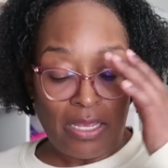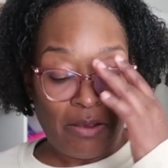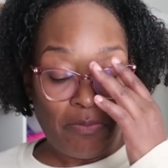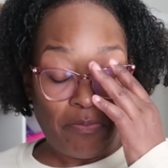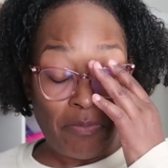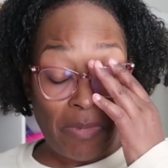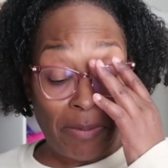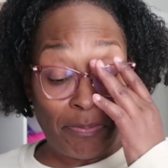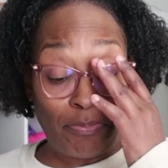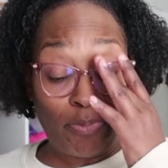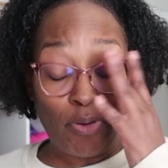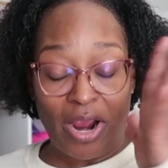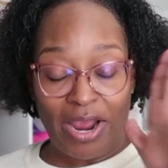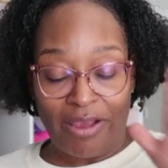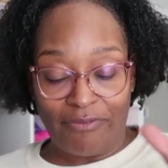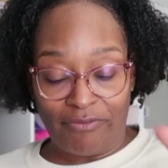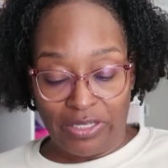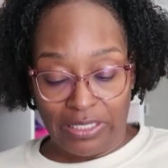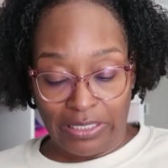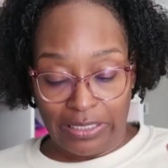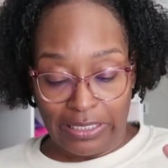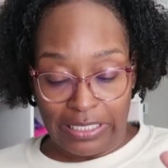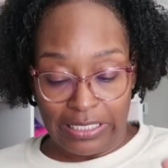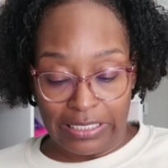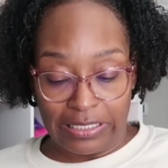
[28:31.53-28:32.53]
my
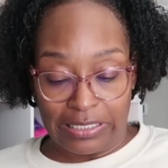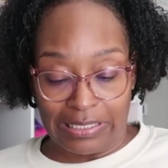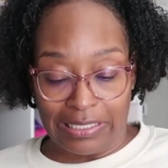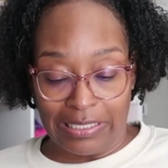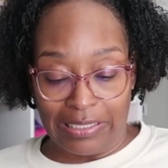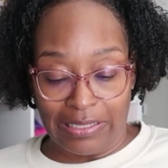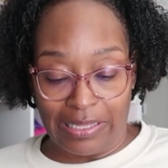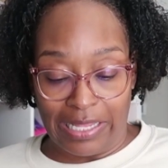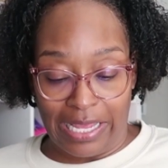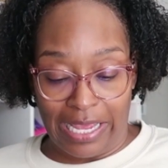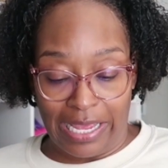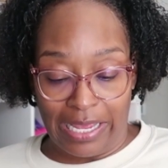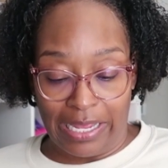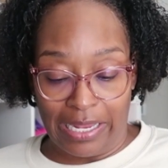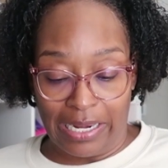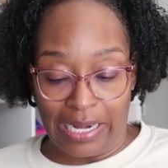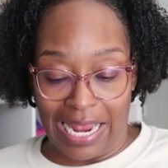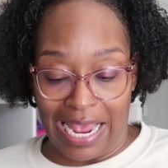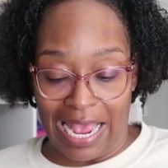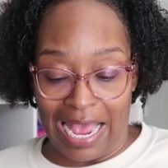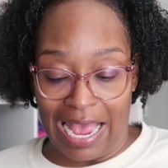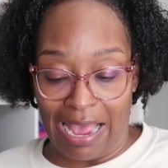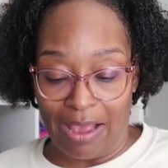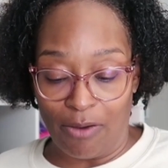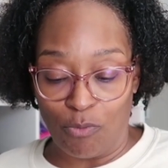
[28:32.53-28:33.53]
private list,
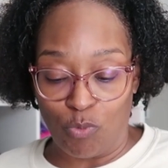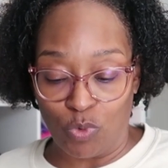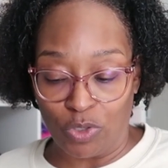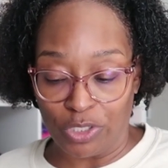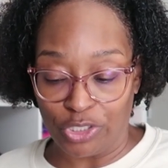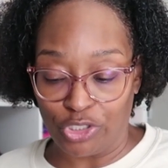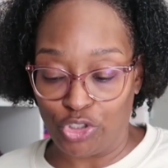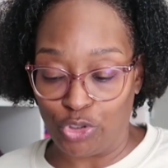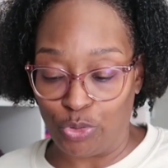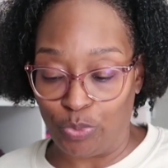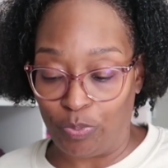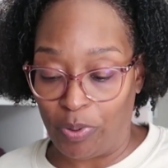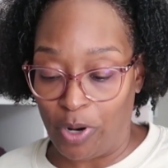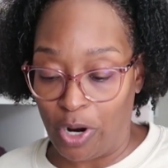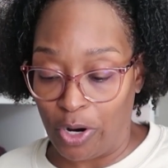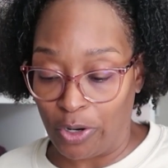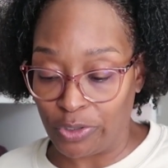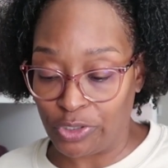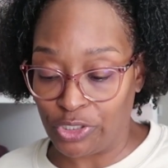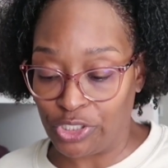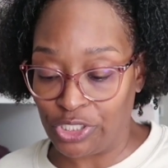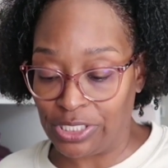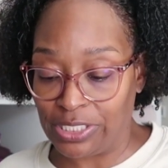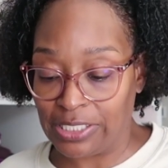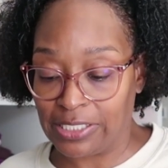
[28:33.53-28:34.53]
that I want to
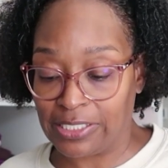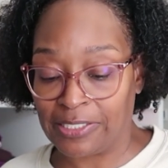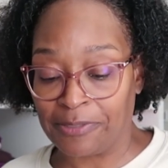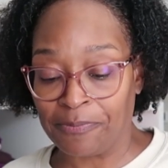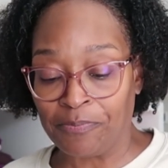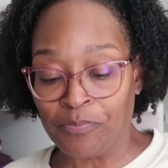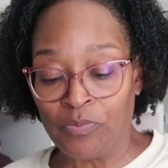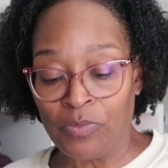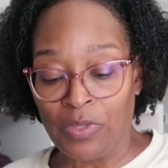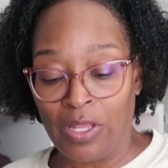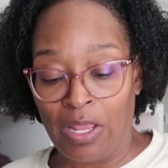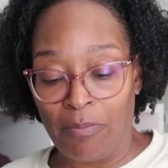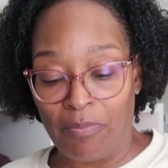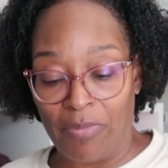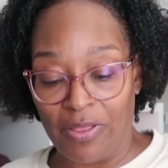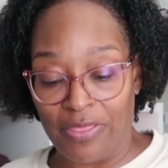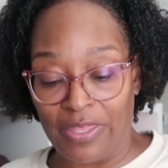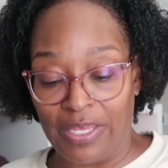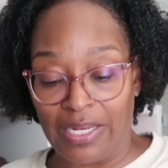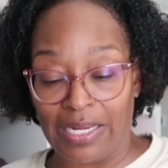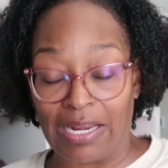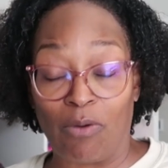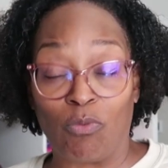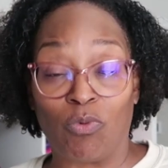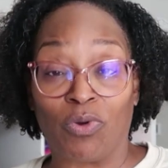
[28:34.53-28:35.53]
purchase, but
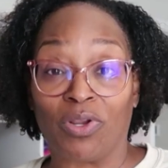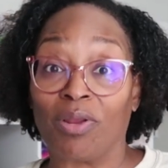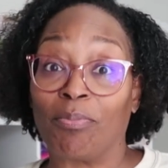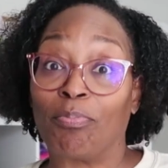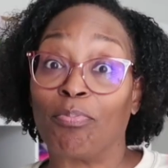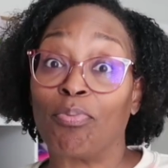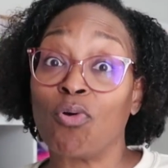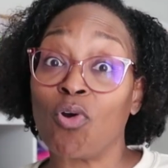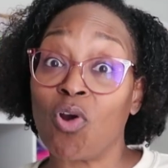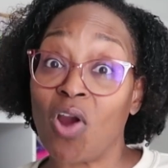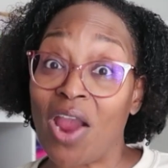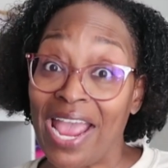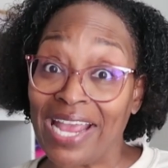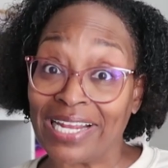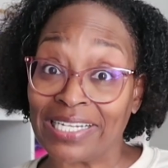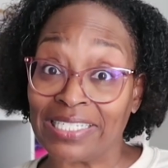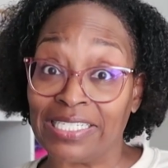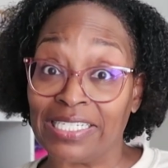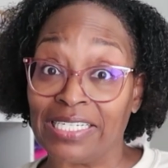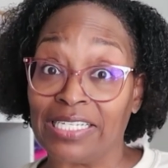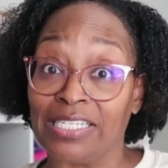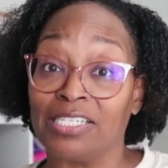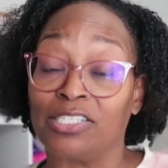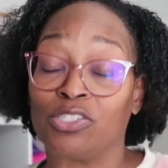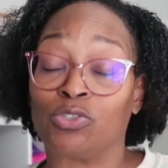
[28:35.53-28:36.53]
then I want to
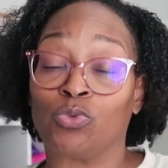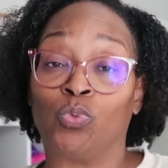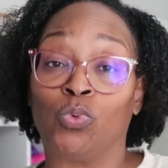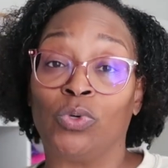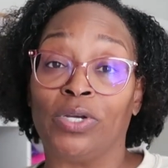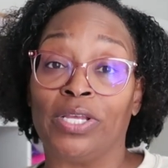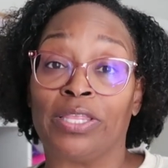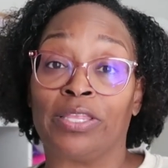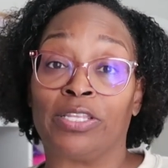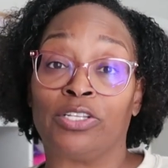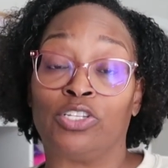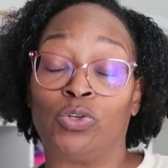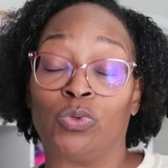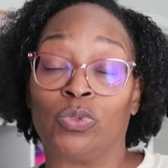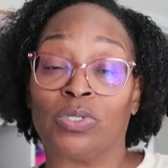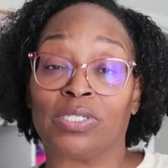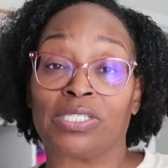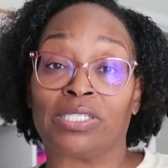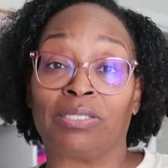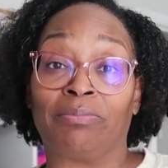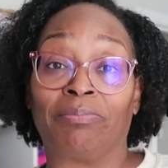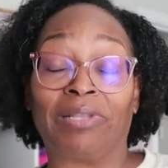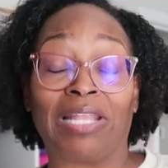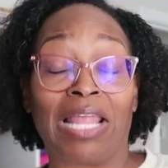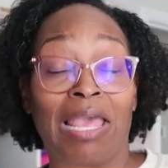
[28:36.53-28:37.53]
practice with doing
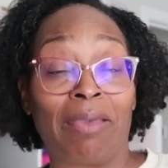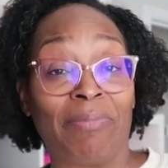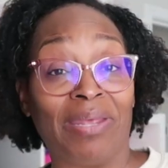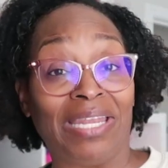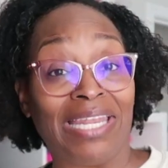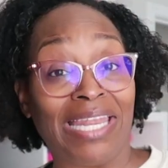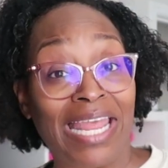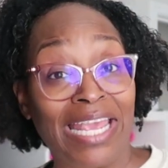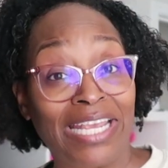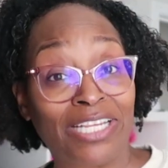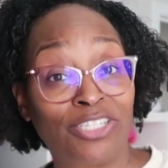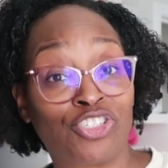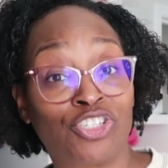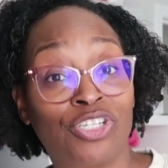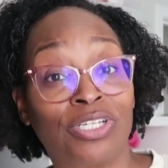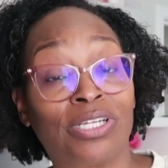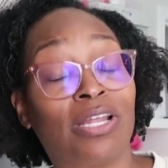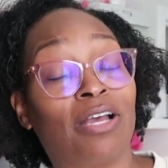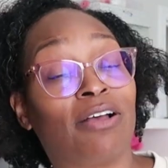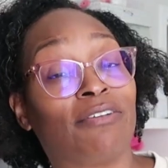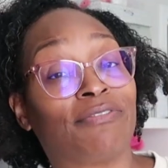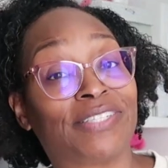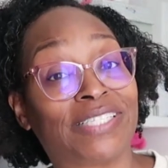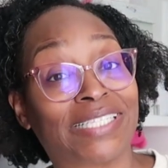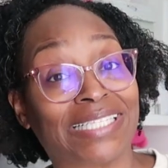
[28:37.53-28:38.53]
some
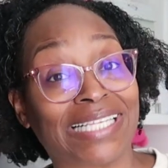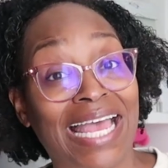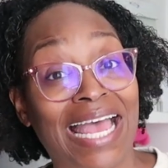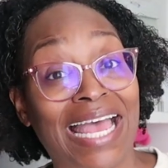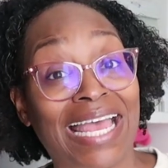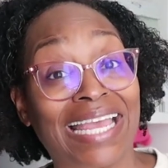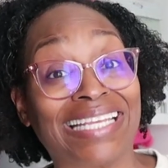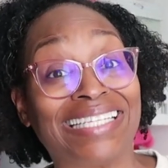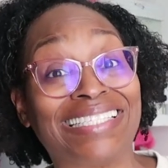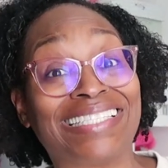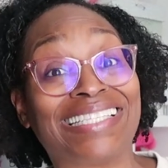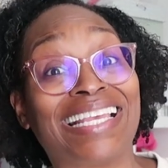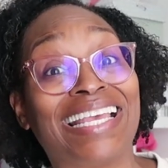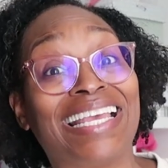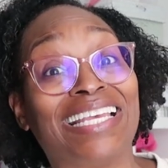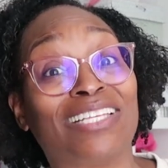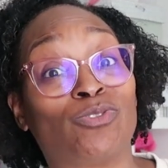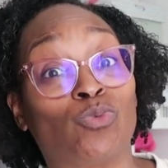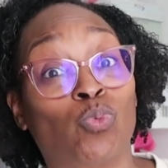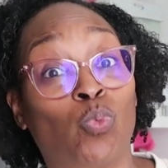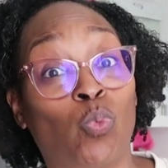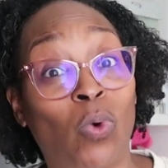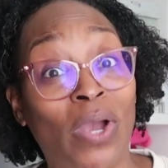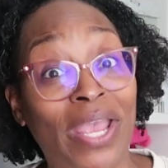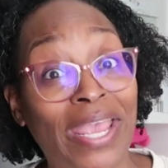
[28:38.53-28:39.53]
lamination of signs
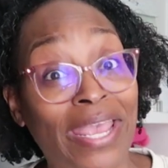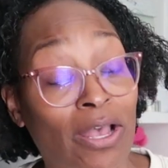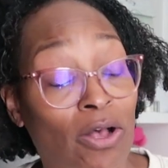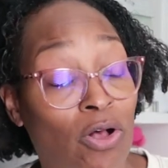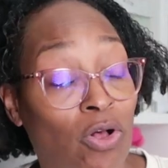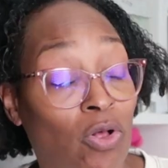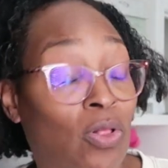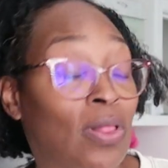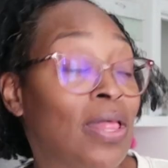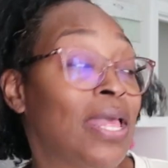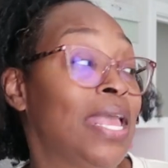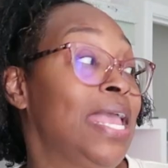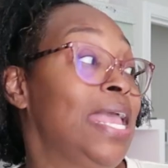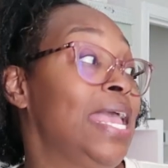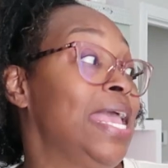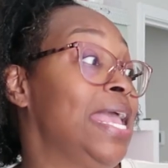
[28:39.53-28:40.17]
as well.